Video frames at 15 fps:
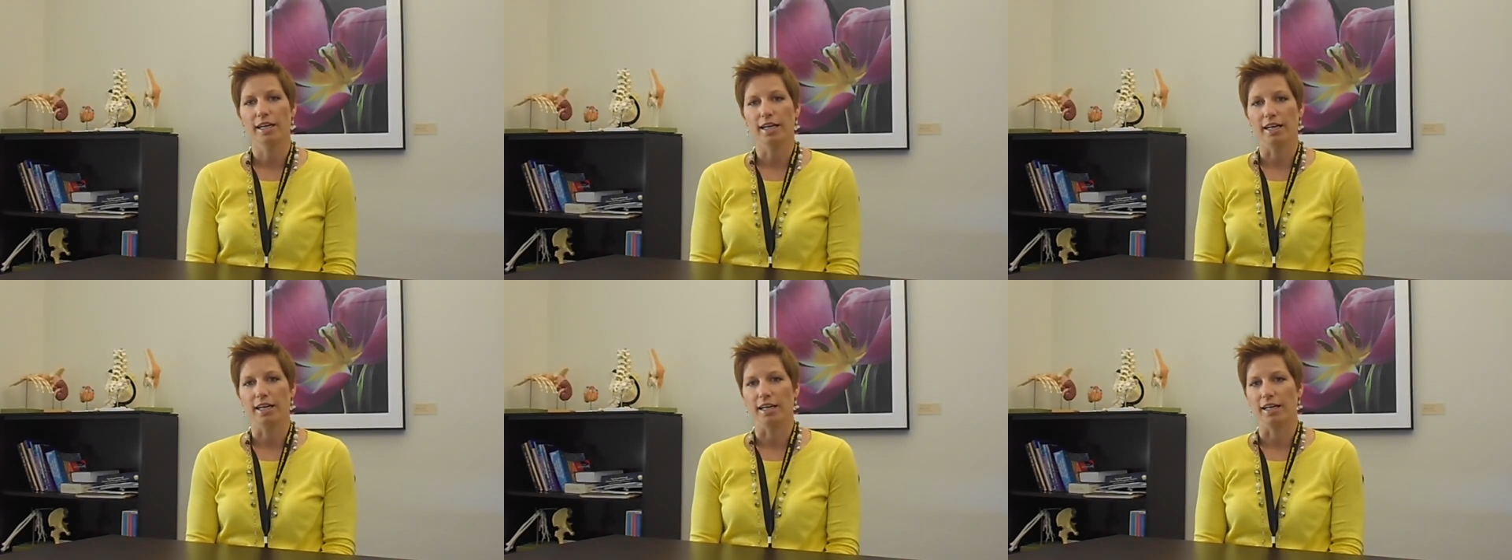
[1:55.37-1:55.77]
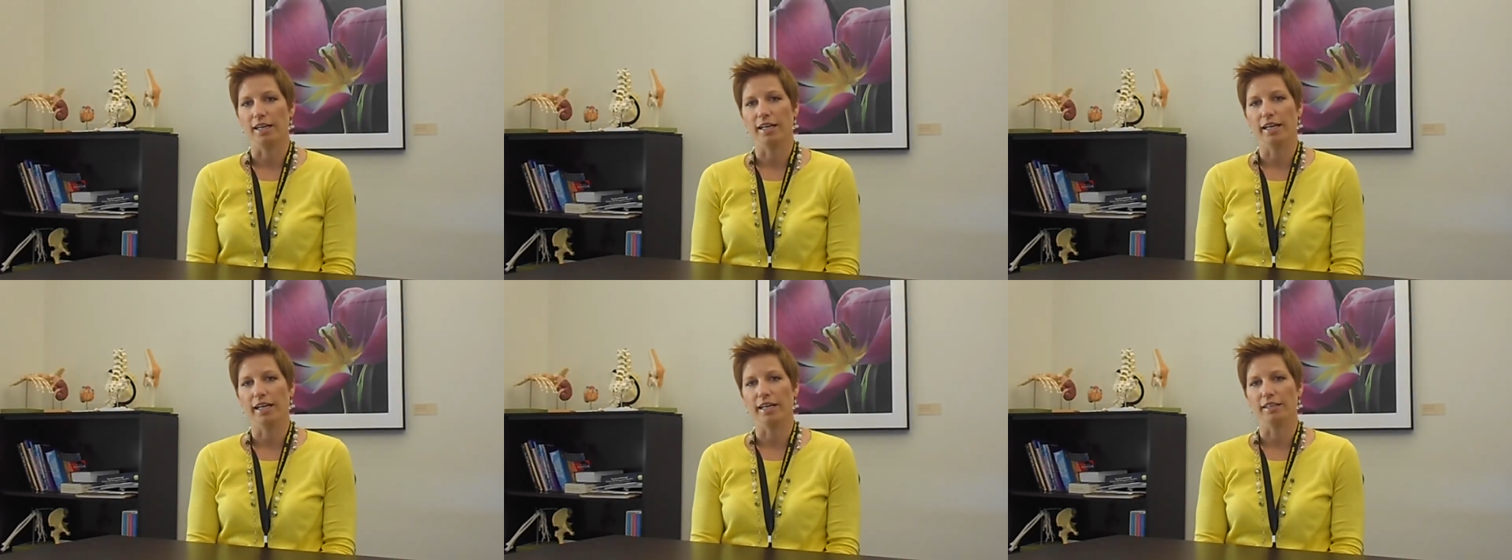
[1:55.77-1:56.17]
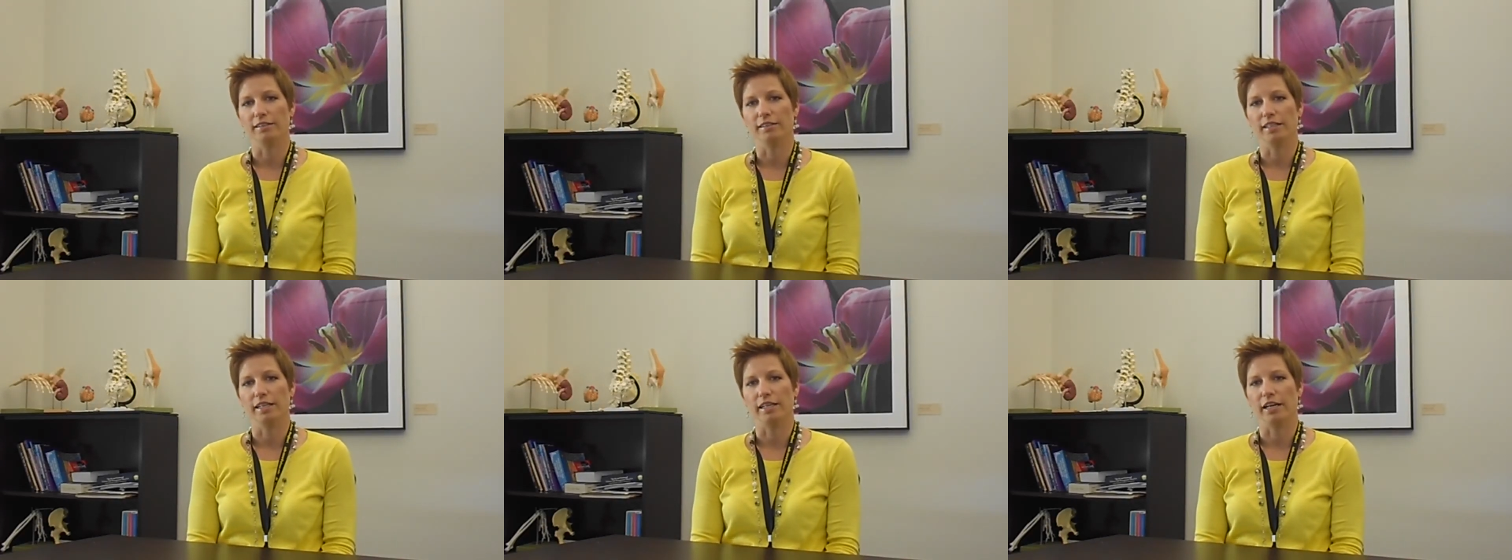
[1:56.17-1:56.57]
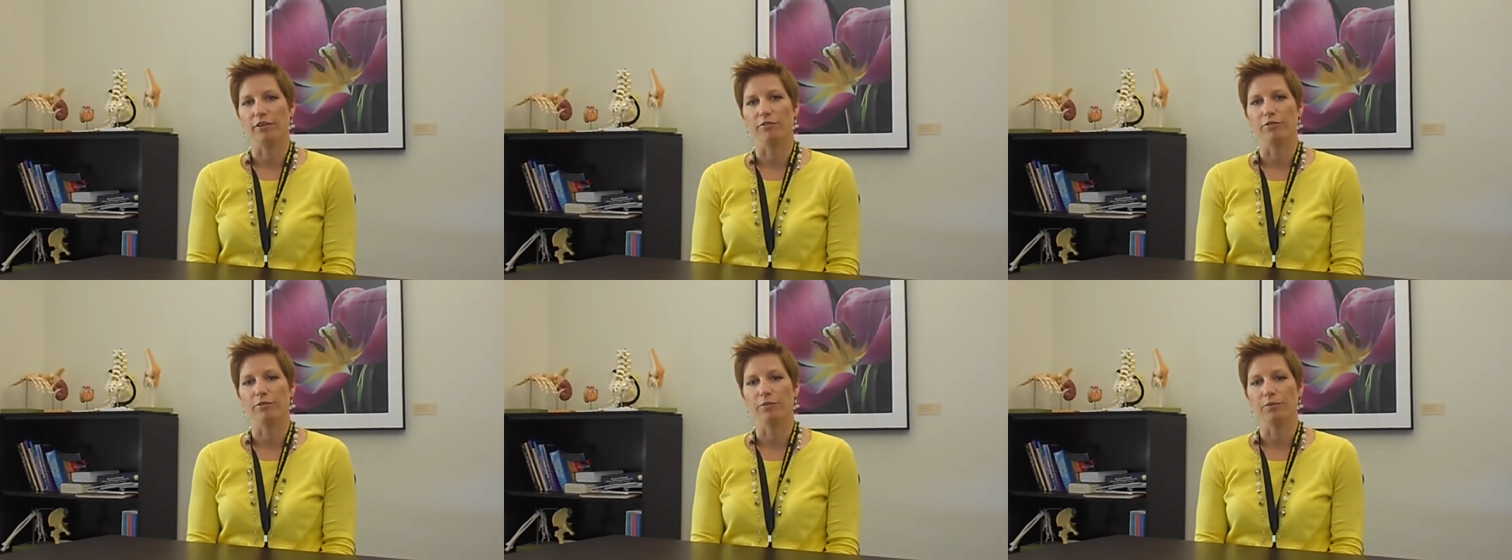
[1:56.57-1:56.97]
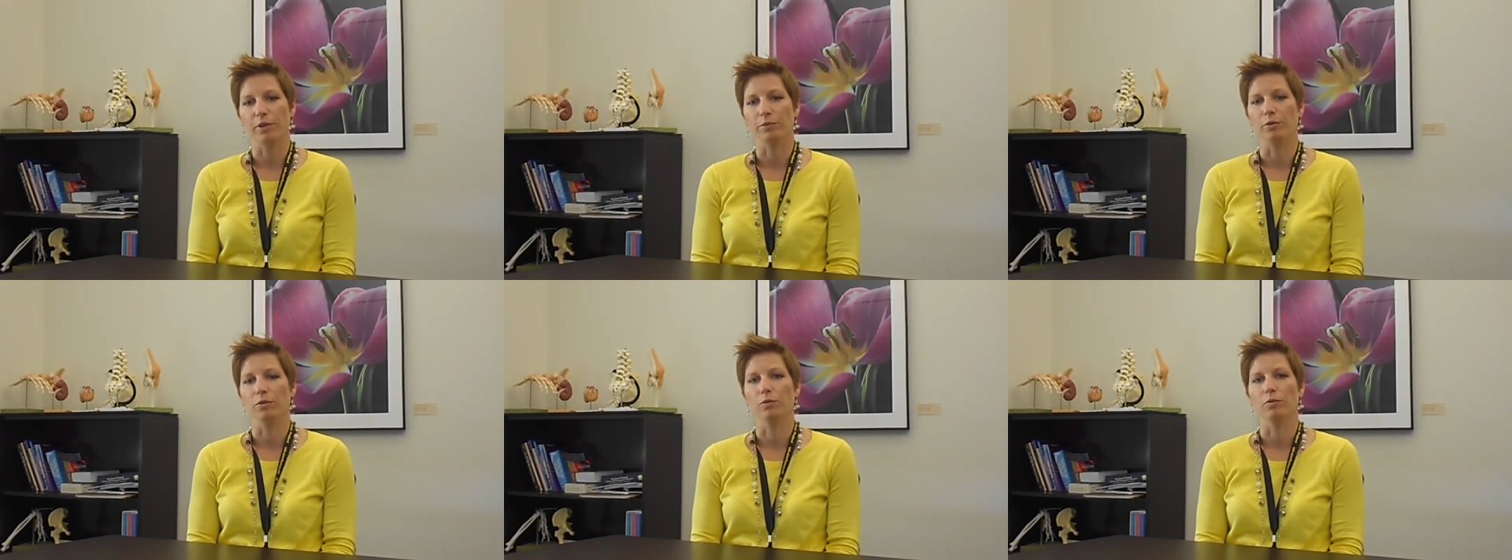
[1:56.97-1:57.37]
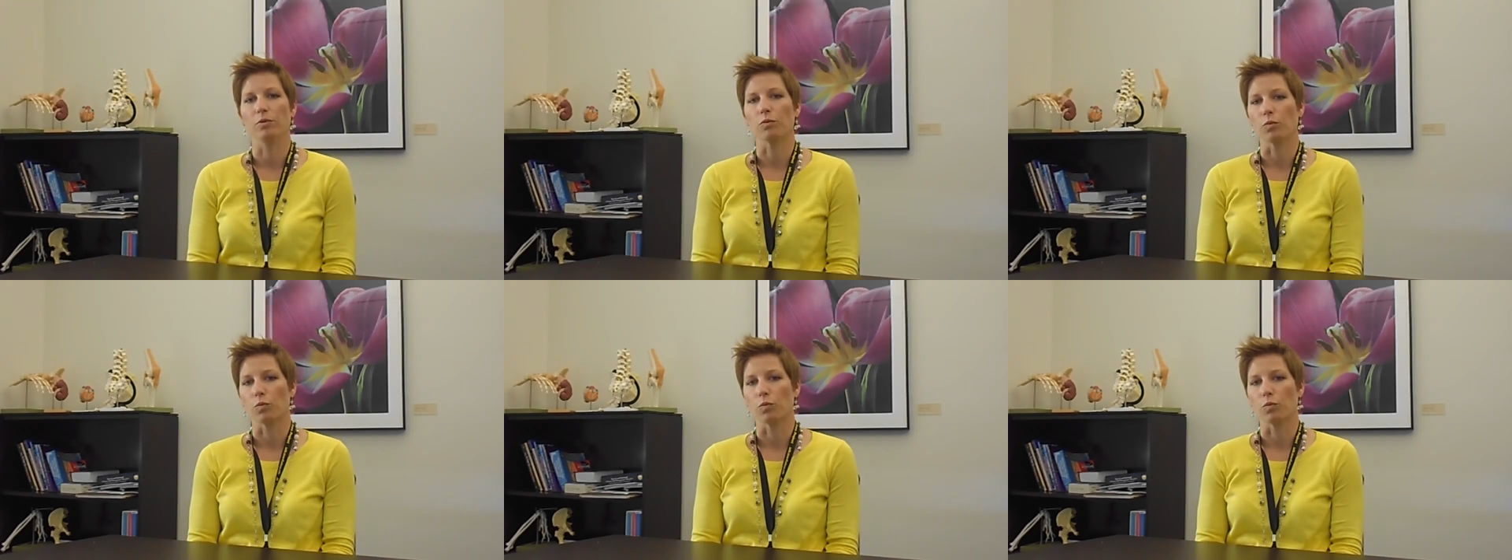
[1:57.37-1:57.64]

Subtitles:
and have people